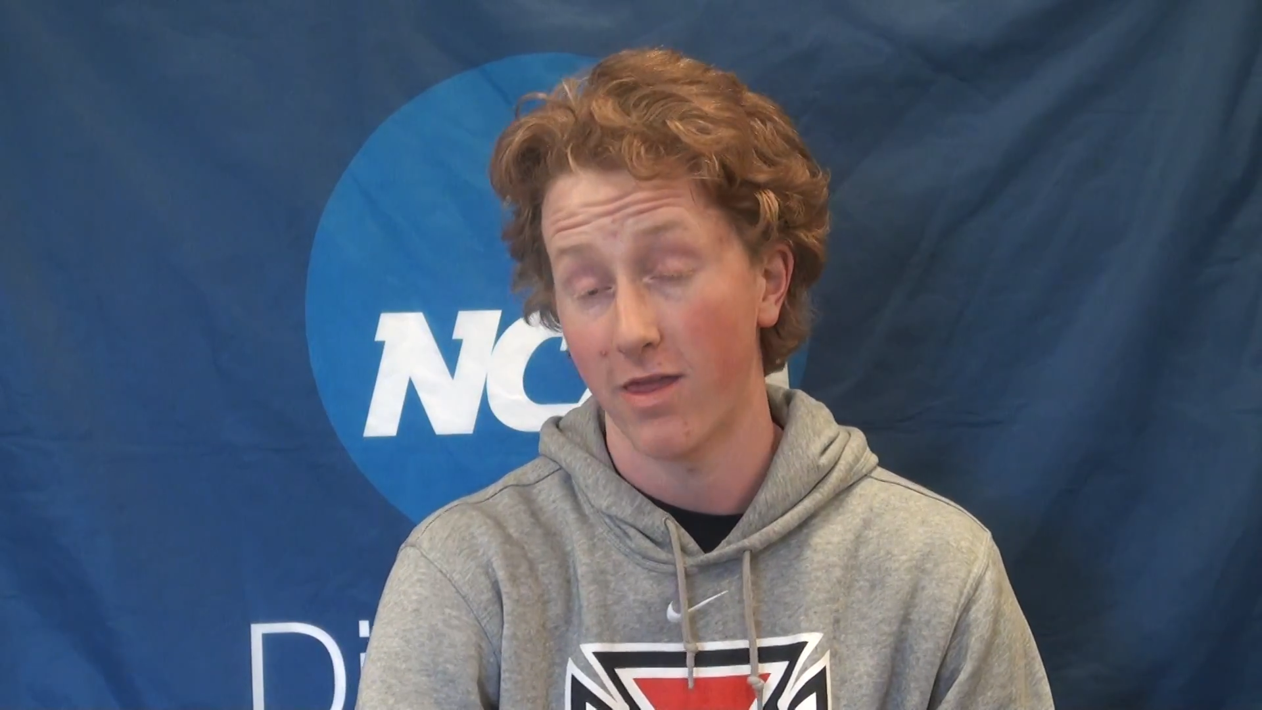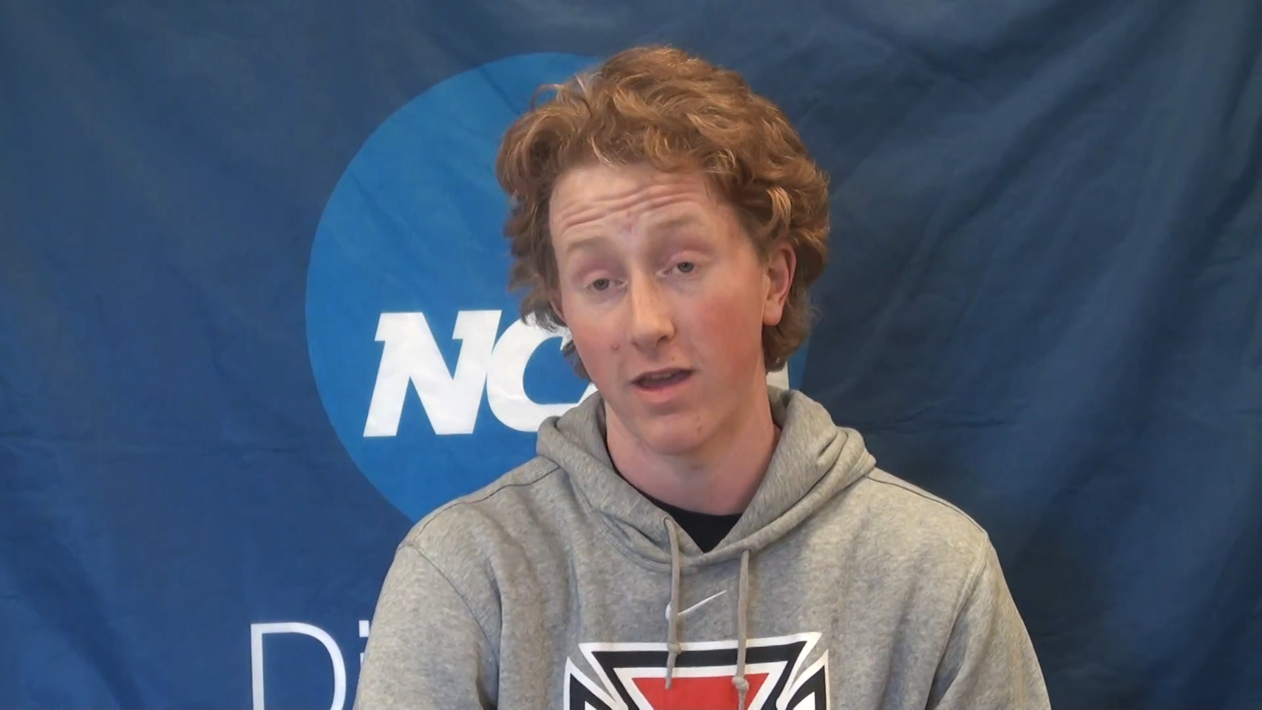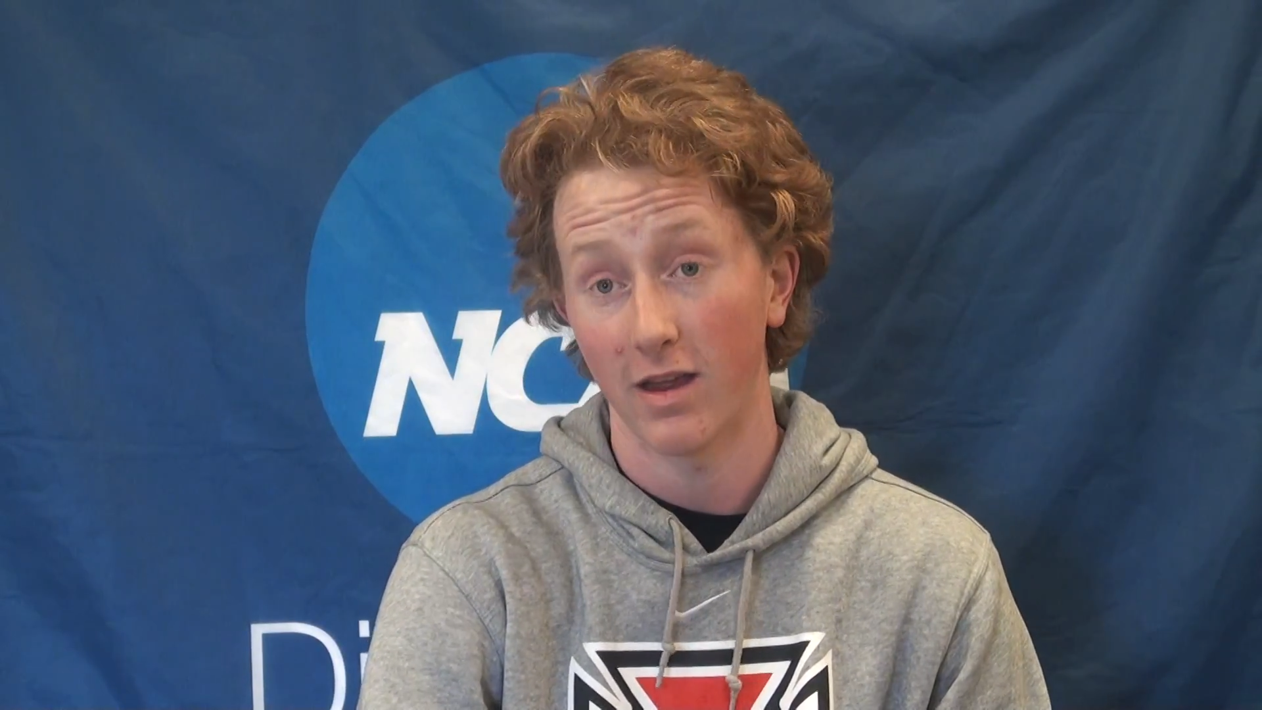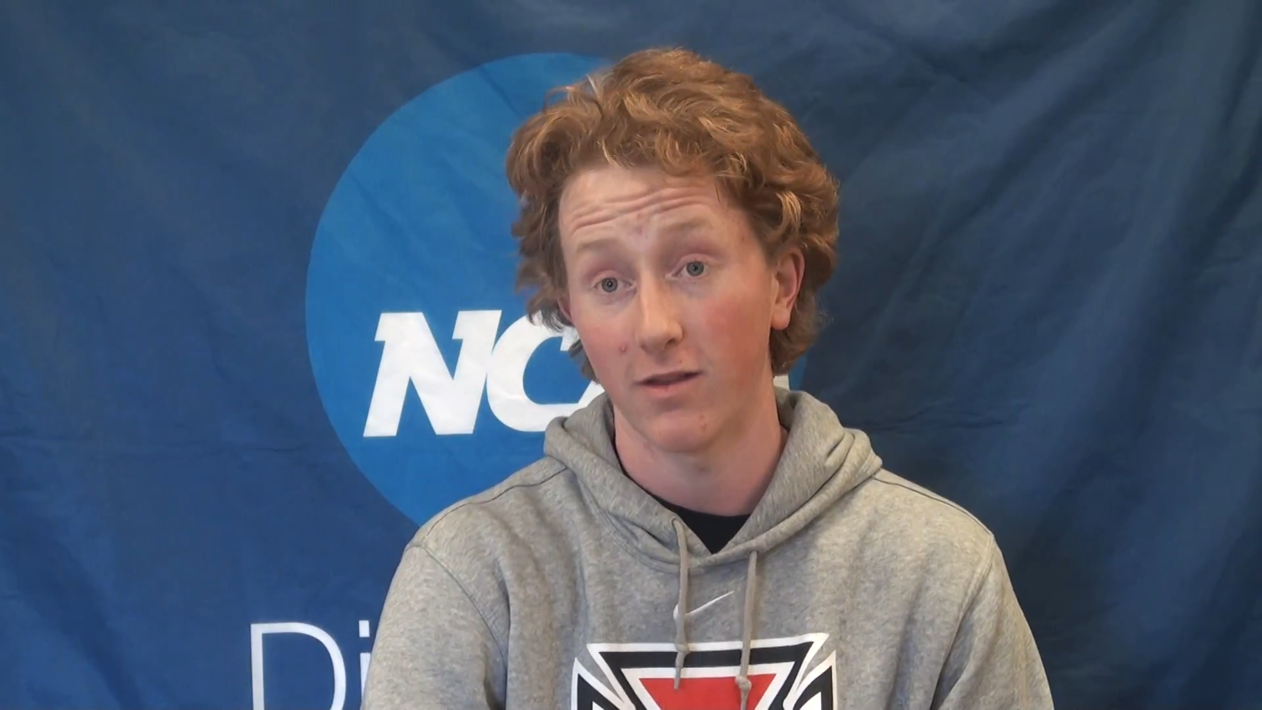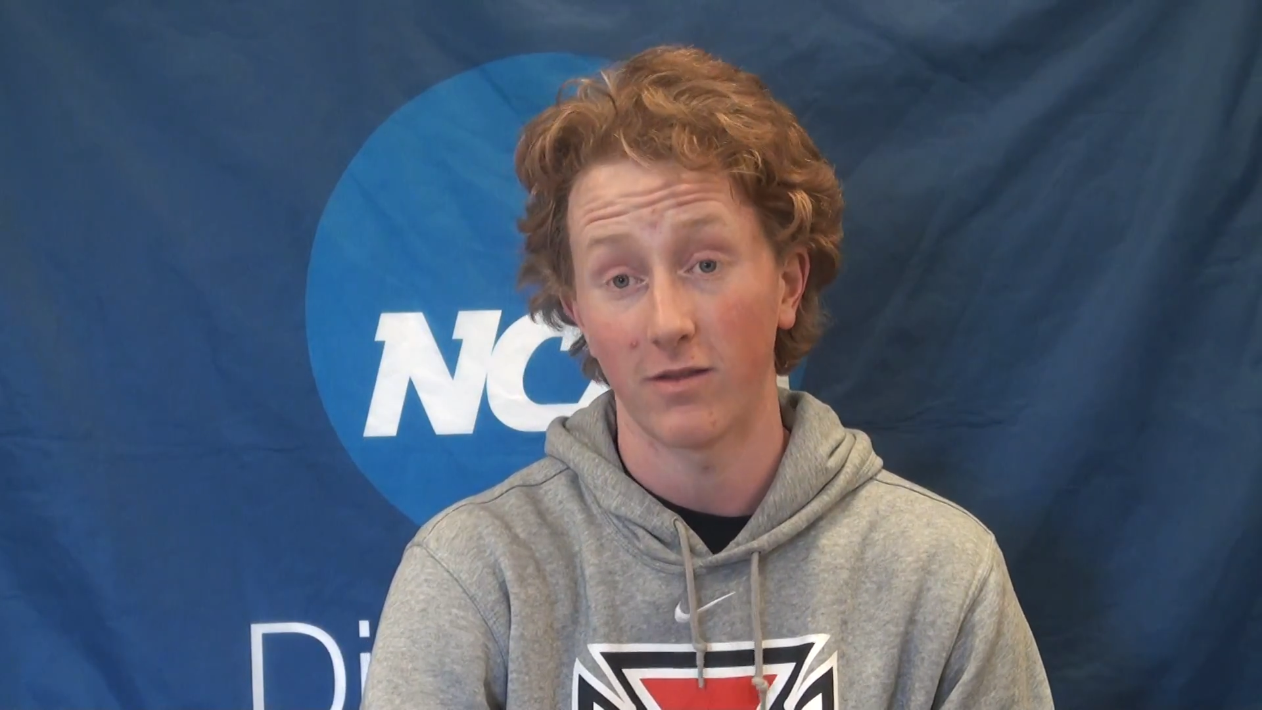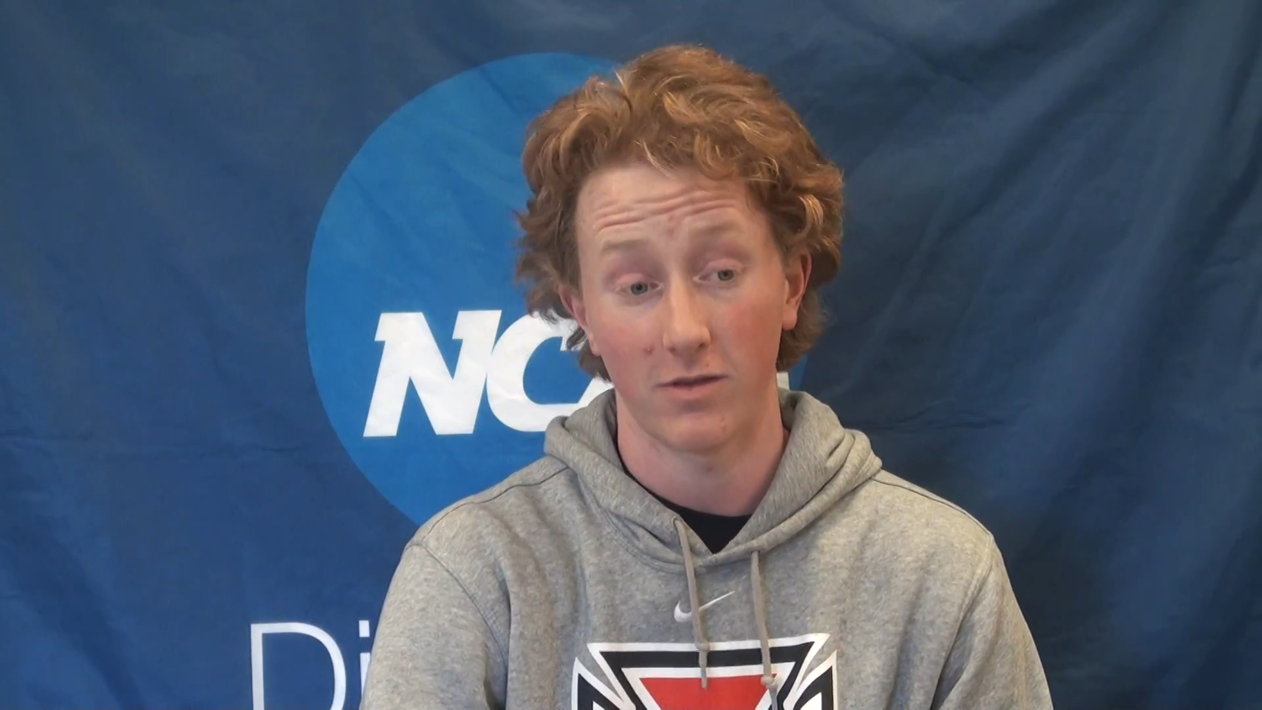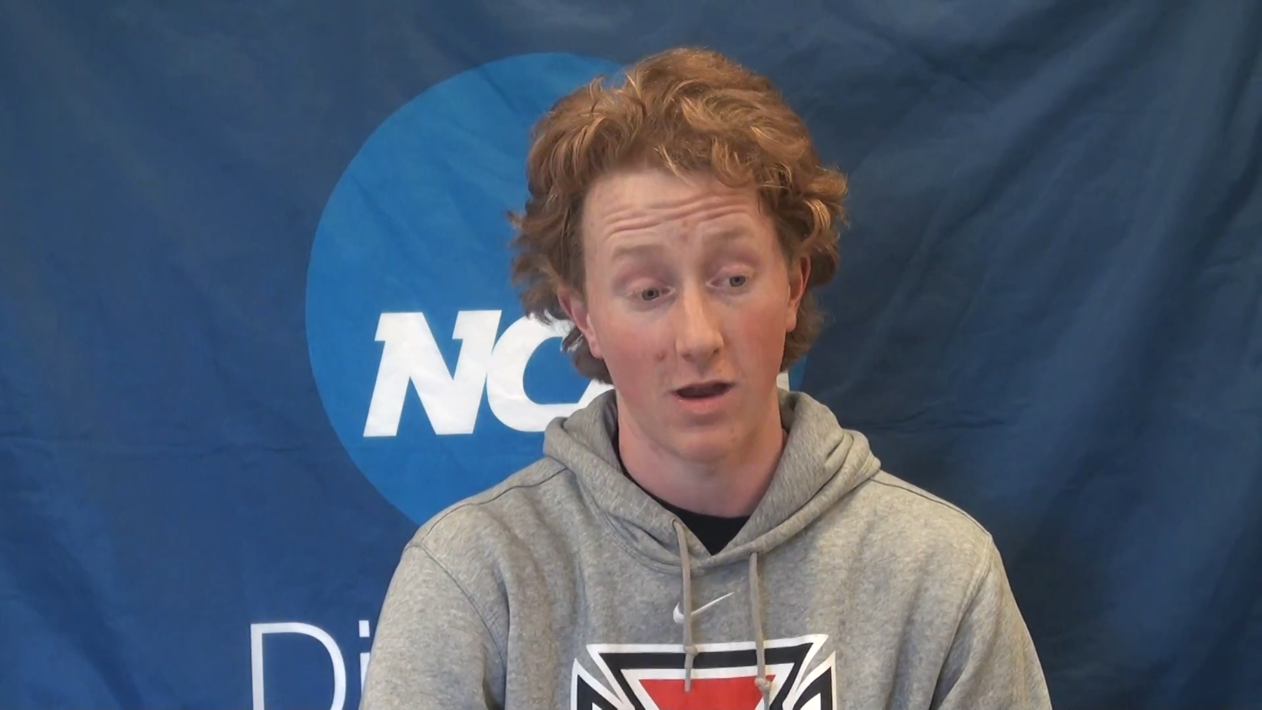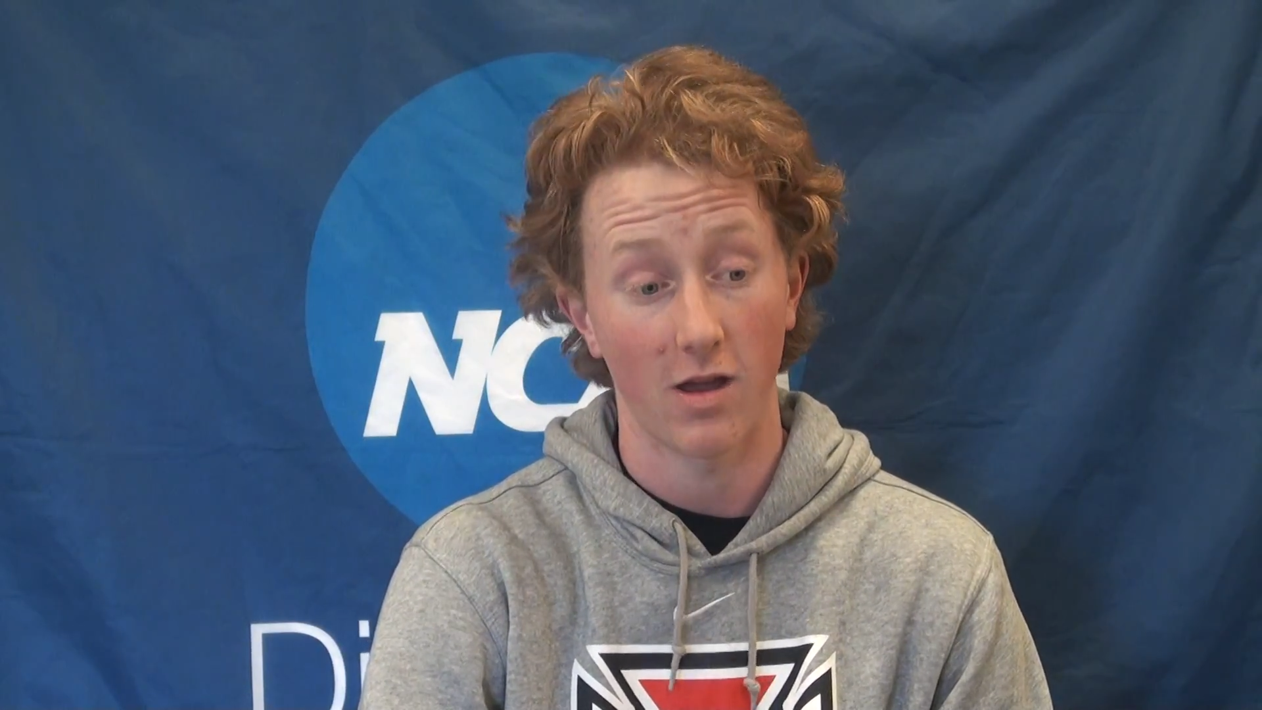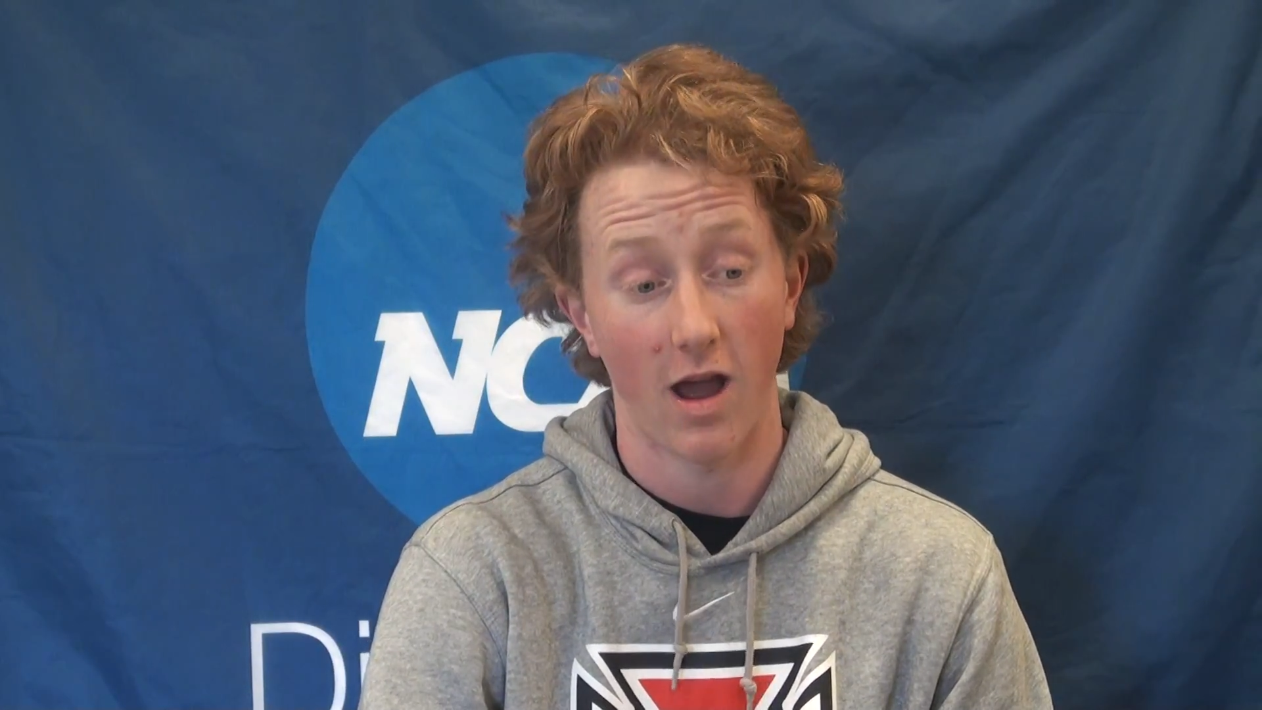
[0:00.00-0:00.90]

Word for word: think yeah,